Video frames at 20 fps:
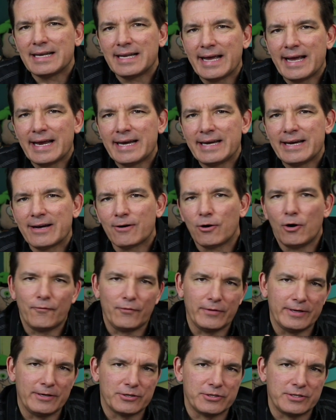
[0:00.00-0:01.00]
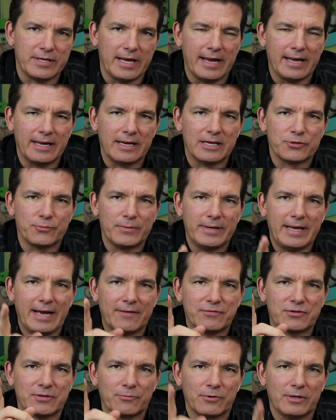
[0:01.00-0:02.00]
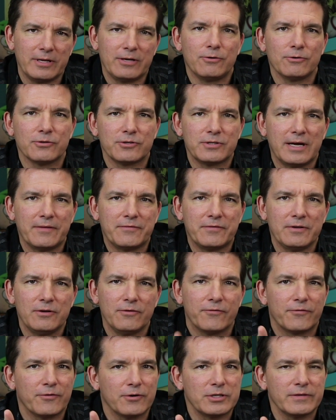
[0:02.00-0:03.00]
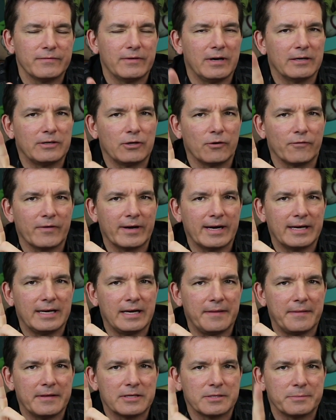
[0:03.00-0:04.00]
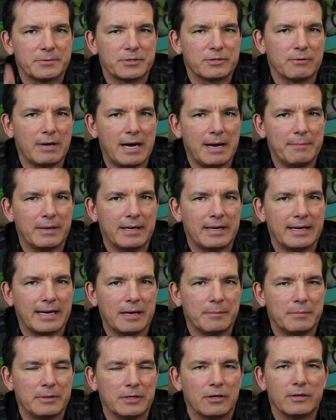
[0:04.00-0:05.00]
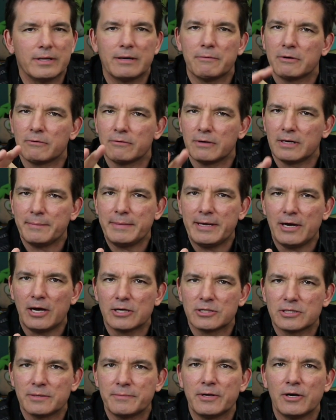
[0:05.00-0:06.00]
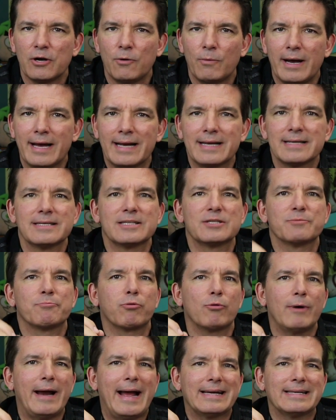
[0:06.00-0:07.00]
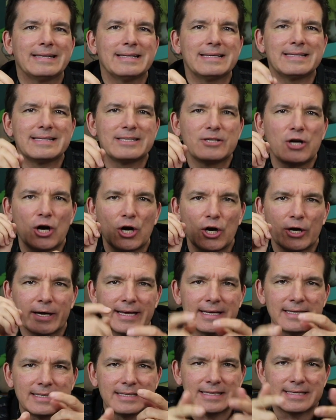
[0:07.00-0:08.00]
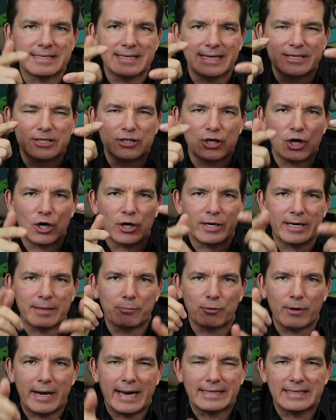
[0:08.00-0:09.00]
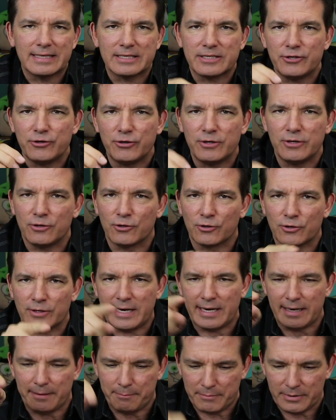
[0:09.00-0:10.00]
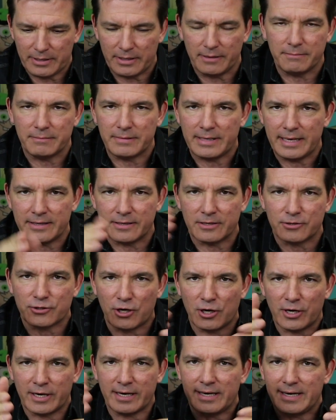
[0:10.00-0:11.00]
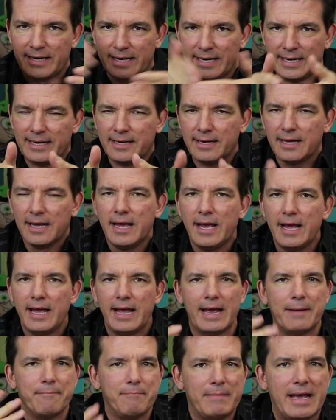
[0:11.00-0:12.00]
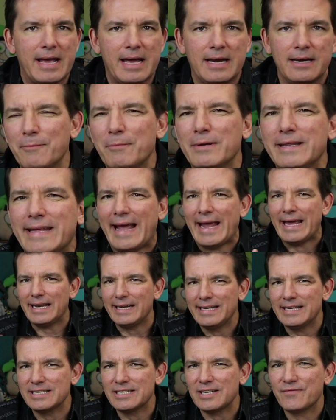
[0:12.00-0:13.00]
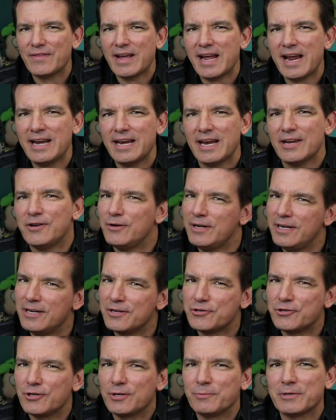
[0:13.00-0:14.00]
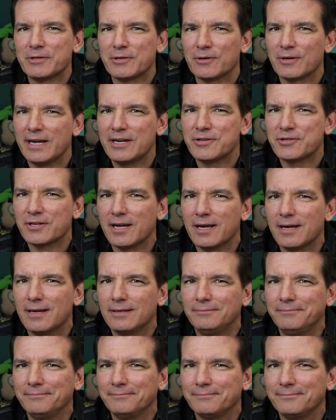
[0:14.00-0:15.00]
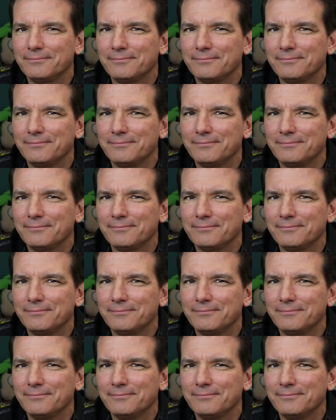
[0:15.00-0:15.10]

to land here. Hopefully you're staying because we have some really cool stuff to do. First of all, don't forget to hit the subscribe button down below. That would really be awesome. You know why? Because it's practice target. It's like target practice. And you can learn how to take the target and hit it. And man, when the aliens invade and you need to shoot them with your laser gun,